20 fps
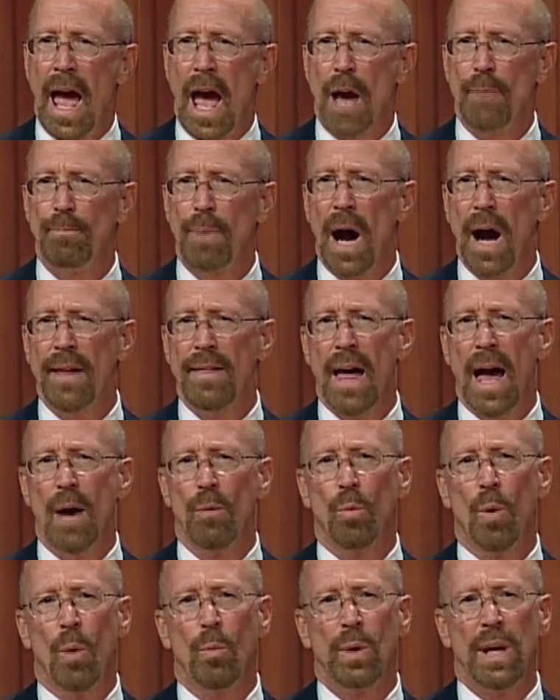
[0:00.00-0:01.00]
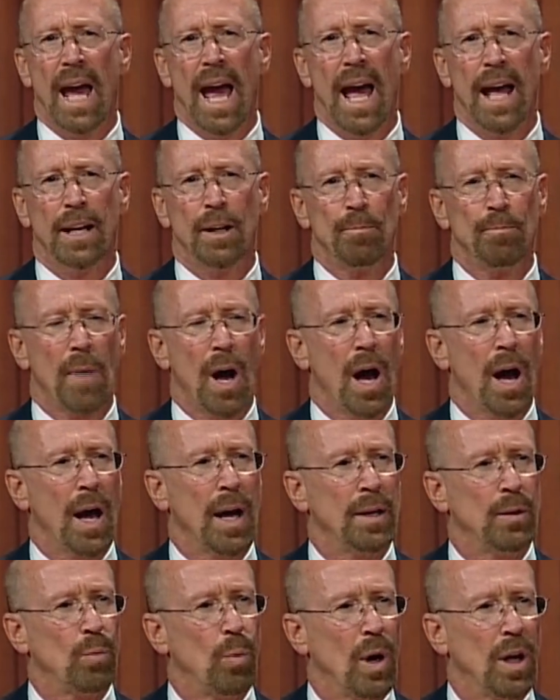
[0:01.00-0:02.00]
And by that, what we had in
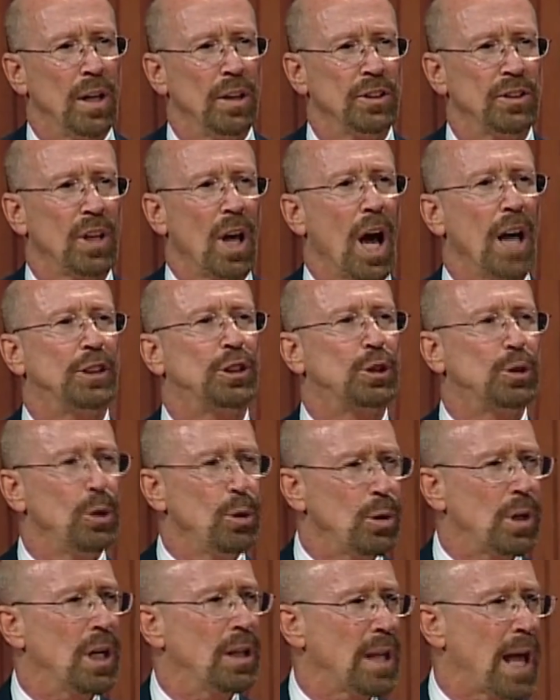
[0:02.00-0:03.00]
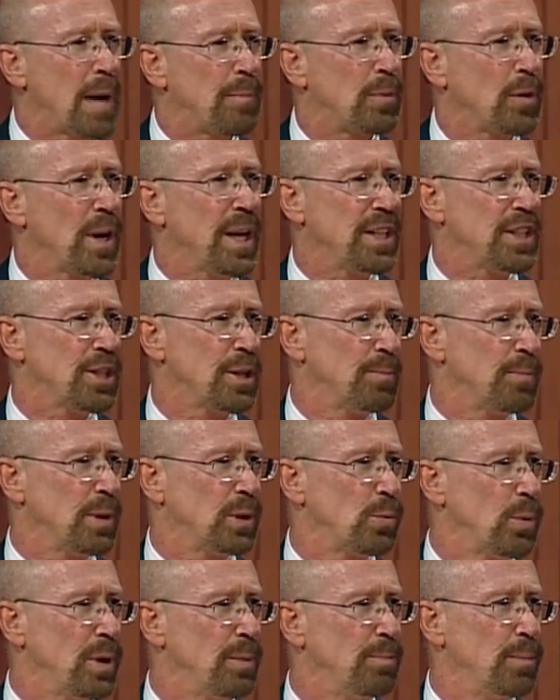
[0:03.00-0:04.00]
mind was a true collaboration
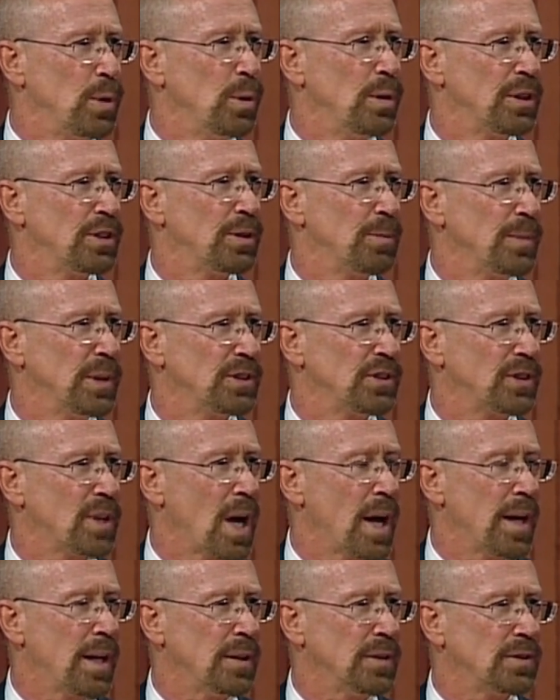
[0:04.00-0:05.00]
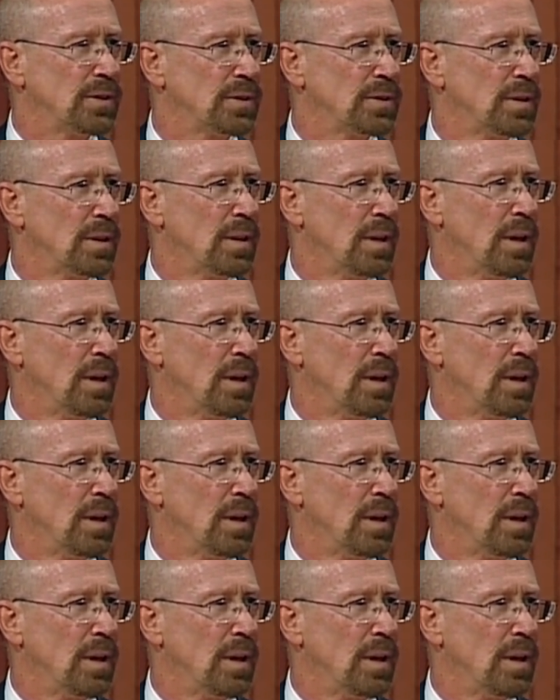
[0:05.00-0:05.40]
between Buddhism and science,